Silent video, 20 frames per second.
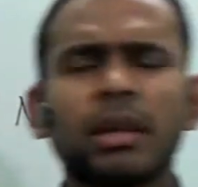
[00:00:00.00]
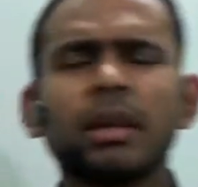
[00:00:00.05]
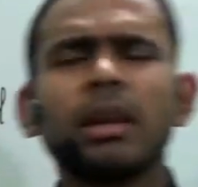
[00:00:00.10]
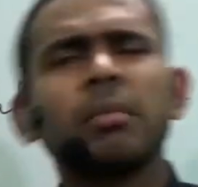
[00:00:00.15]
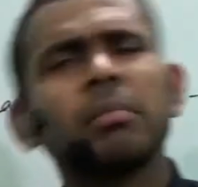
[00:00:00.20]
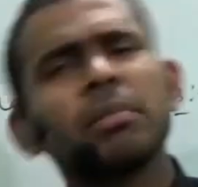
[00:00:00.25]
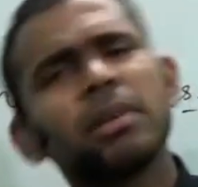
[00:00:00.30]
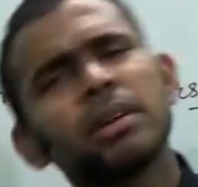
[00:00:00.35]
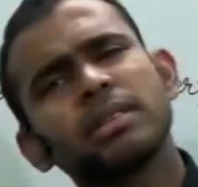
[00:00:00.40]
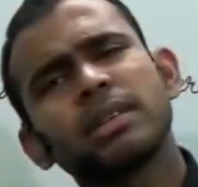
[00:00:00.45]

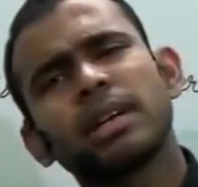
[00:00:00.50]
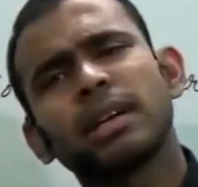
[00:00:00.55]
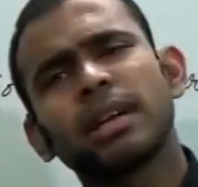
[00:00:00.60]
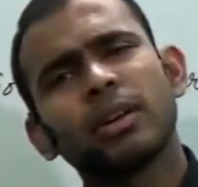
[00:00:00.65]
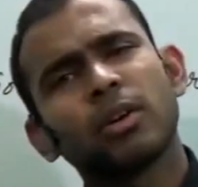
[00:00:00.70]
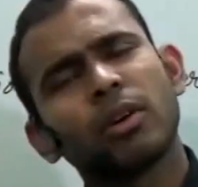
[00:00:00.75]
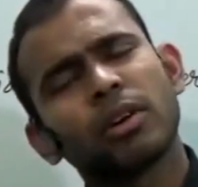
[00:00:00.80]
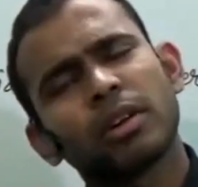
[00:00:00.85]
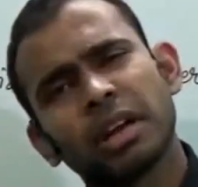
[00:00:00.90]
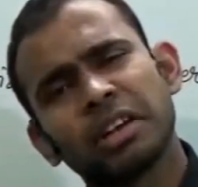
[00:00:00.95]
numbers that are
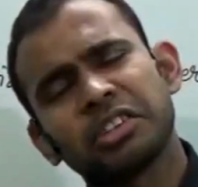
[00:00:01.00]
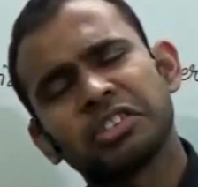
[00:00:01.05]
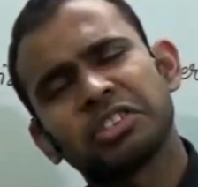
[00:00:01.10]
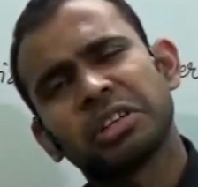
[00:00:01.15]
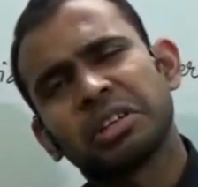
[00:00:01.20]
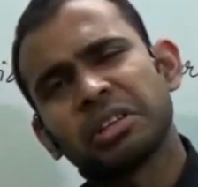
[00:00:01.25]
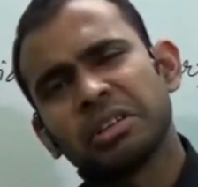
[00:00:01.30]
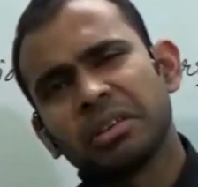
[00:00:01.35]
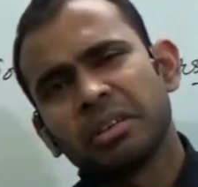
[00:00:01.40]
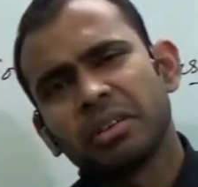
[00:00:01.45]
not
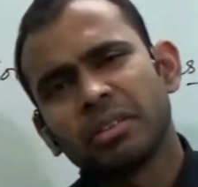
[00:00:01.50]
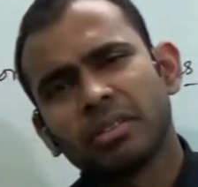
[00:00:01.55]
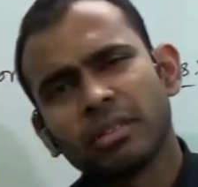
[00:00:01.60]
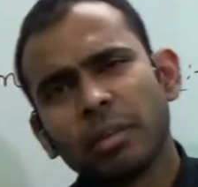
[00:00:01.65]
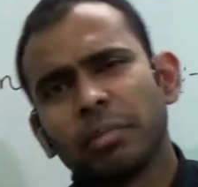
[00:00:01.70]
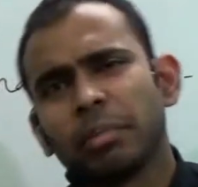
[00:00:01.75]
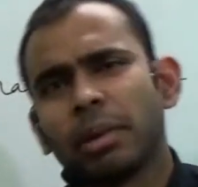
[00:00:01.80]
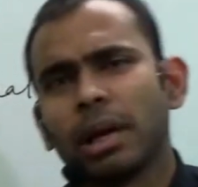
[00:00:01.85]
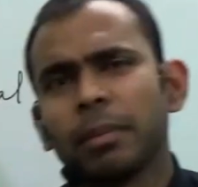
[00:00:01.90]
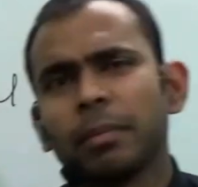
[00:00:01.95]
rational,
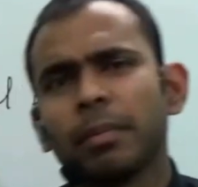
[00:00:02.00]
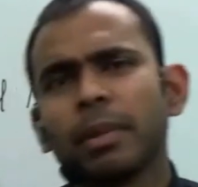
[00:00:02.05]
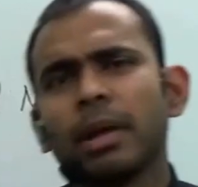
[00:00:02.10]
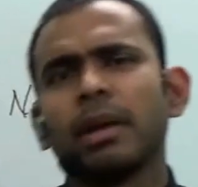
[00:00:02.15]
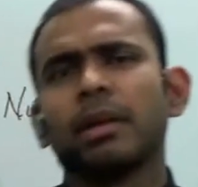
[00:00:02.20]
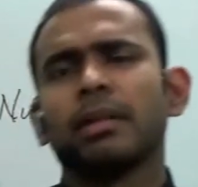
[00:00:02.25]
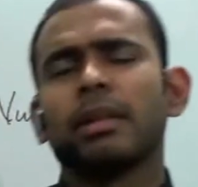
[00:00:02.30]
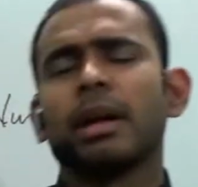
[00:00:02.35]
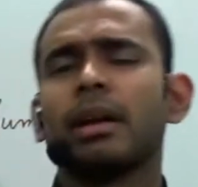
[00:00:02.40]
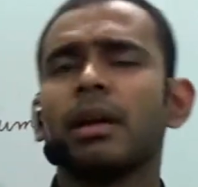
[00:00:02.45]
simply.
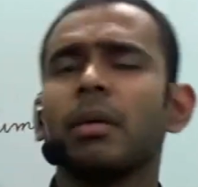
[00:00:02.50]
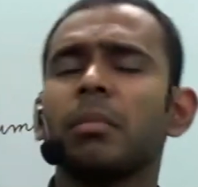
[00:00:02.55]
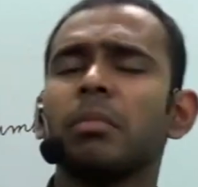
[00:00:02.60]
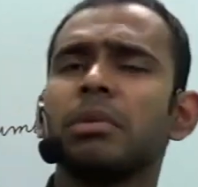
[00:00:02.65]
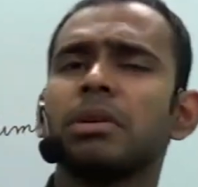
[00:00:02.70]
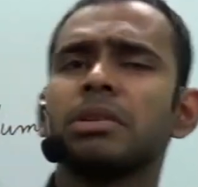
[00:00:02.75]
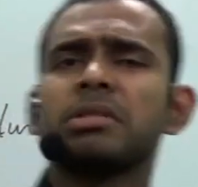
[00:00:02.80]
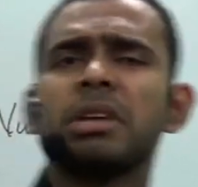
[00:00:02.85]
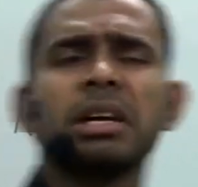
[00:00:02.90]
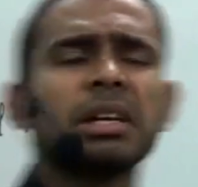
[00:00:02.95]
The
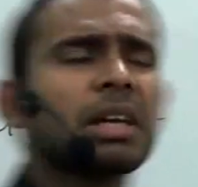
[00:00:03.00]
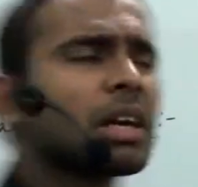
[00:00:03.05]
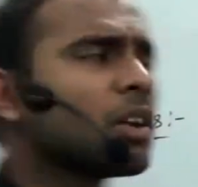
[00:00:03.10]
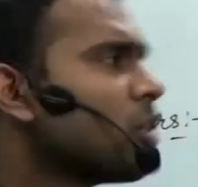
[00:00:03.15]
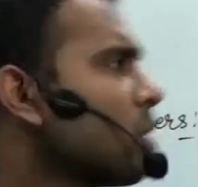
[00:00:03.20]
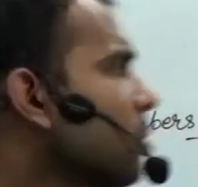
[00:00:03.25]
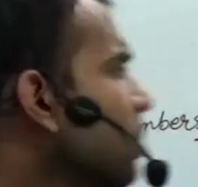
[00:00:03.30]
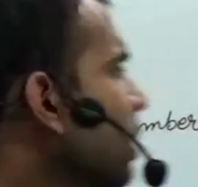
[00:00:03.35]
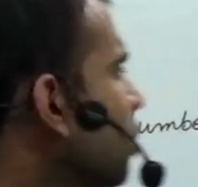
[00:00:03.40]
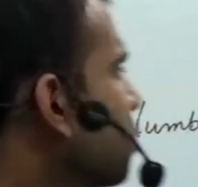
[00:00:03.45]
numbers that
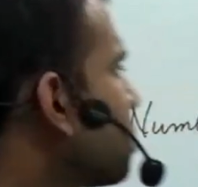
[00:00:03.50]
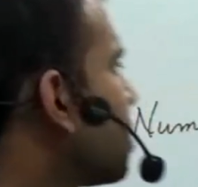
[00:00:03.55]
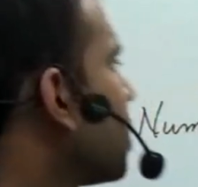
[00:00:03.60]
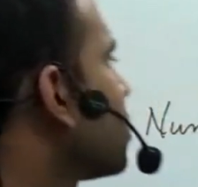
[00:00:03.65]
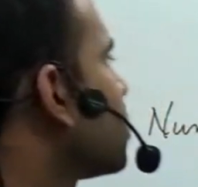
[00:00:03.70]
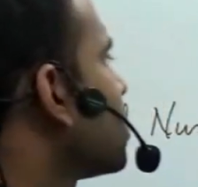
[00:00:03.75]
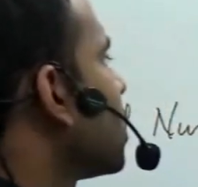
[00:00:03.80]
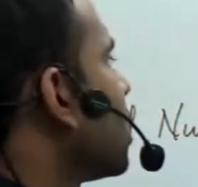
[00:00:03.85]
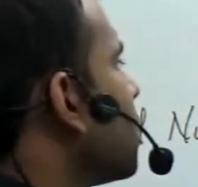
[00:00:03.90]
cannot be expressed, the